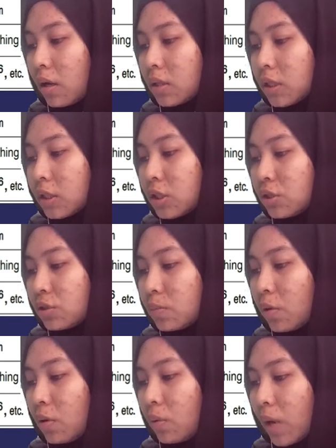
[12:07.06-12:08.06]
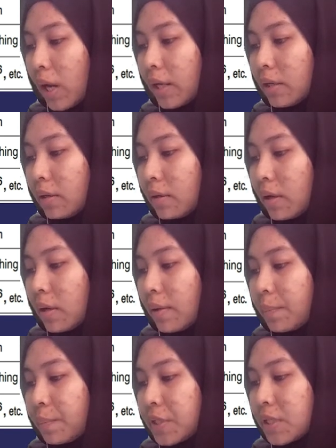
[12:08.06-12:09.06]
just the small one
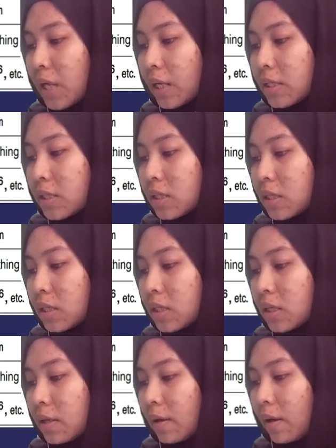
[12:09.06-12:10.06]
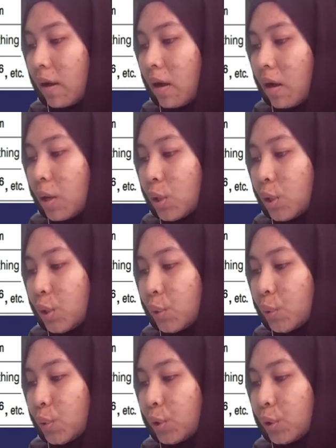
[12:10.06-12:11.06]
besides the
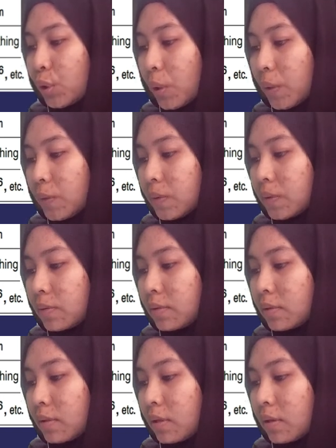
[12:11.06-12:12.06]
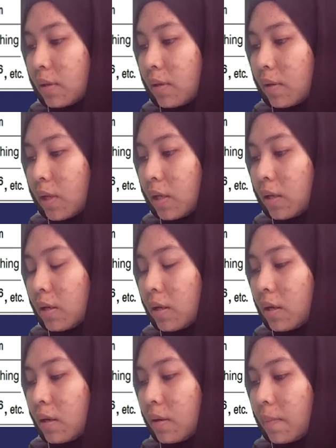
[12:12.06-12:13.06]
root note
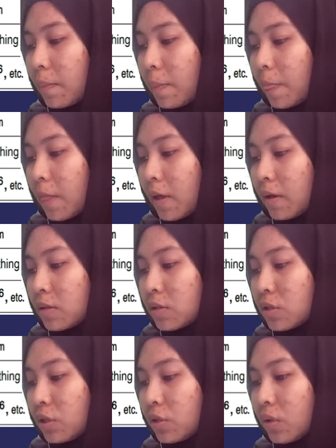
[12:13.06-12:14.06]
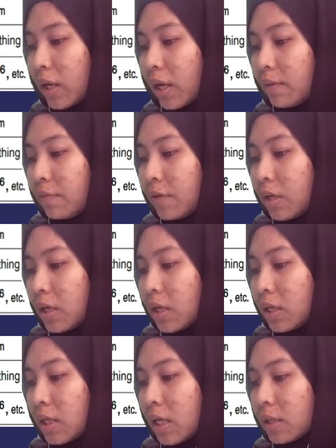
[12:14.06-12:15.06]
here, so you can
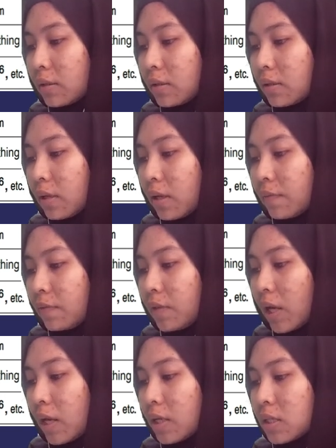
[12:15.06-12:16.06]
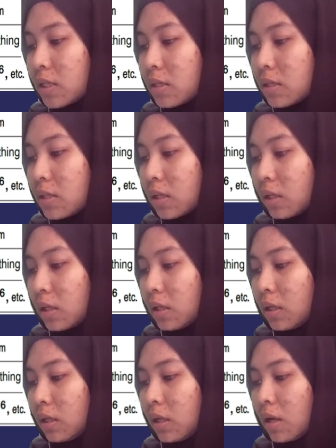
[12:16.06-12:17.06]
figure that if there is the
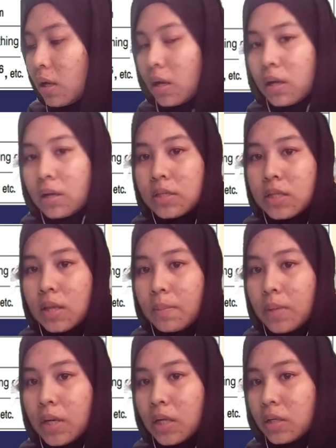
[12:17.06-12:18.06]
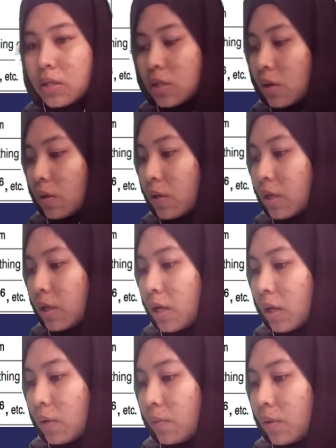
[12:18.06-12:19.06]
circle symbol, so
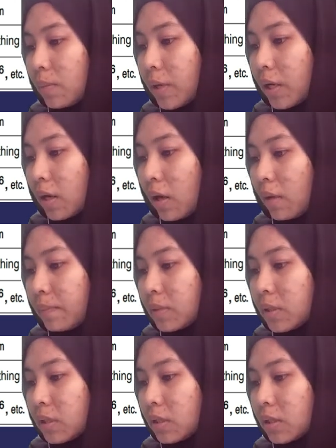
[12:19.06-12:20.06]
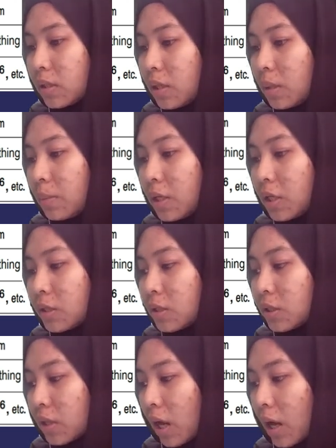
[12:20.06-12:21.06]
that will become the
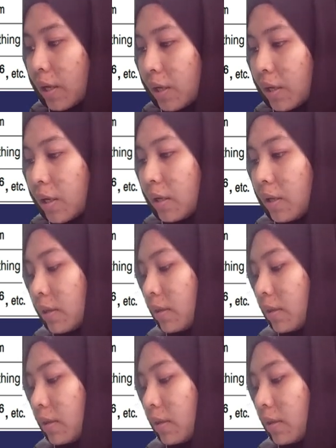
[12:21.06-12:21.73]
diminished triad.